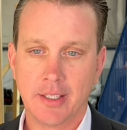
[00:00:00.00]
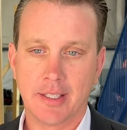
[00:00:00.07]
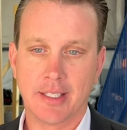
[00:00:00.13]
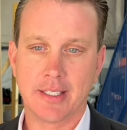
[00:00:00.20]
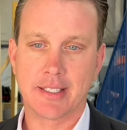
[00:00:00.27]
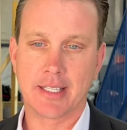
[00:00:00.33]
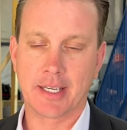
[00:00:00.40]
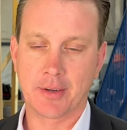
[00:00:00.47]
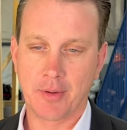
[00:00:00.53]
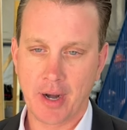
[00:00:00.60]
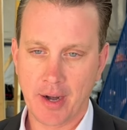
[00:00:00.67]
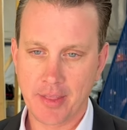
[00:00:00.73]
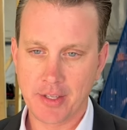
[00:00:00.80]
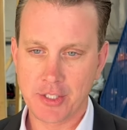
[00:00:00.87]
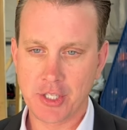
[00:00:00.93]
They stand
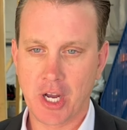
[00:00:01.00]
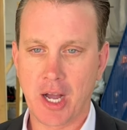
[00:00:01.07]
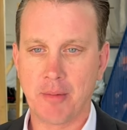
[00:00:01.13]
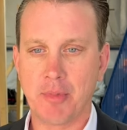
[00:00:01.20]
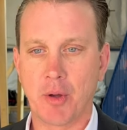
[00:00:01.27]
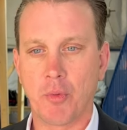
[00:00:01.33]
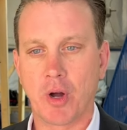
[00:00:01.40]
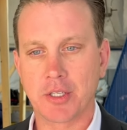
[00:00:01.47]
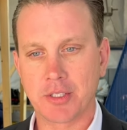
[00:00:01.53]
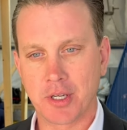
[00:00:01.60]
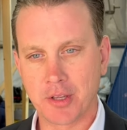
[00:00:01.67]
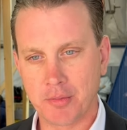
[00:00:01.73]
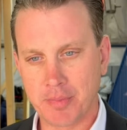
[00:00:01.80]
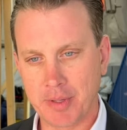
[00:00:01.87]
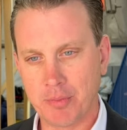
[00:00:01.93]
around on the job, they watch
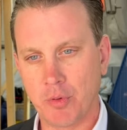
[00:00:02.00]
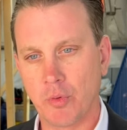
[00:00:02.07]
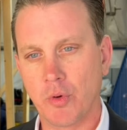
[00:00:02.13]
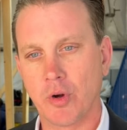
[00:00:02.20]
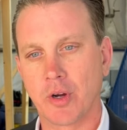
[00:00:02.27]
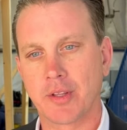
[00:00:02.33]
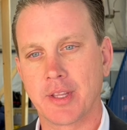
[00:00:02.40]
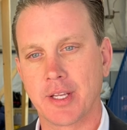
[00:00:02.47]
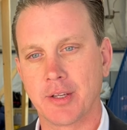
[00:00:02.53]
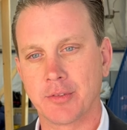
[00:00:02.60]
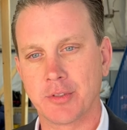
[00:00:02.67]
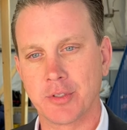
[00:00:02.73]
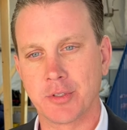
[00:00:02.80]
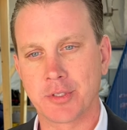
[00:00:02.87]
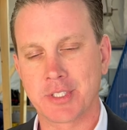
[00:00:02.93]
other people work, they
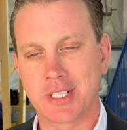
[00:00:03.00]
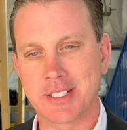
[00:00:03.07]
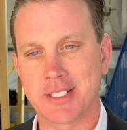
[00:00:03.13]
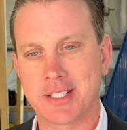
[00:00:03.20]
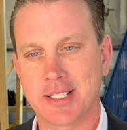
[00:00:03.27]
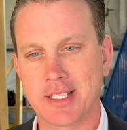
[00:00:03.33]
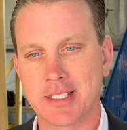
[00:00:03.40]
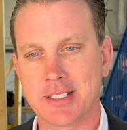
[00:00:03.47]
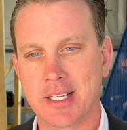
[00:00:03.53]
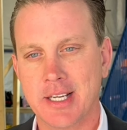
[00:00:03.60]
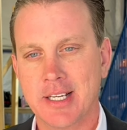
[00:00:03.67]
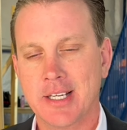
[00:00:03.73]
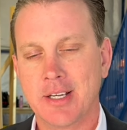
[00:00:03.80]
don't do those kinds of things.